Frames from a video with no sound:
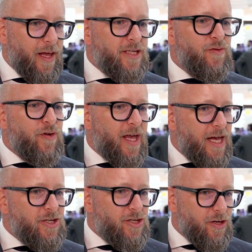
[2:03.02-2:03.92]

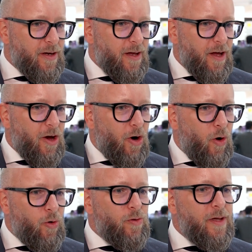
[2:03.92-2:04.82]
electrification
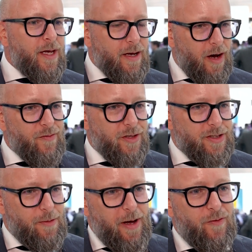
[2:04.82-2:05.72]
only
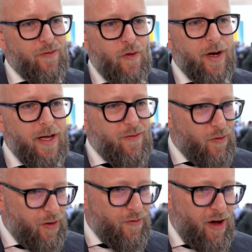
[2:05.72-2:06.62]
covers about
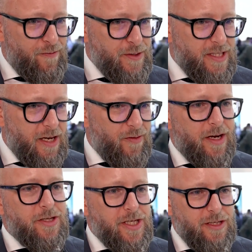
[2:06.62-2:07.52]
40-45% of
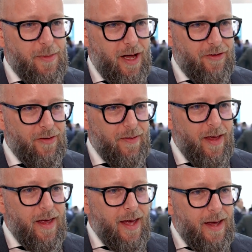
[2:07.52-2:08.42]
energy demand.
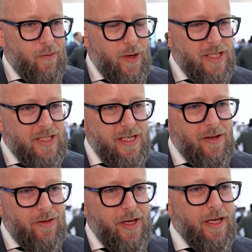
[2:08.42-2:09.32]
We
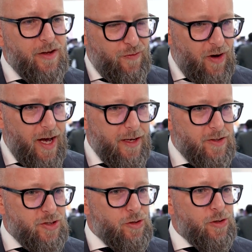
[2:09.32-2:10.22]
still need to find
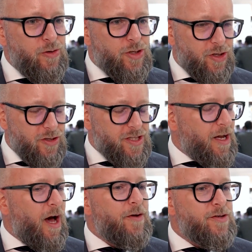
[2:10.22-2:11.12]
solutions,
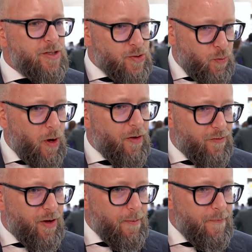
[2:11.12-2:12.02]
and hydrogen is one
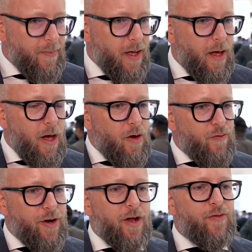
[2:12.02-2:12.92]
of them,
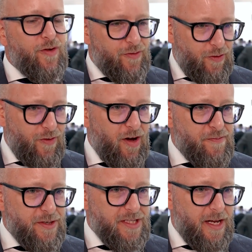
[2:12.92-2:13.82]
for the other
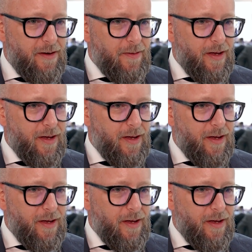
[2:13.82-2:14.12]
55%.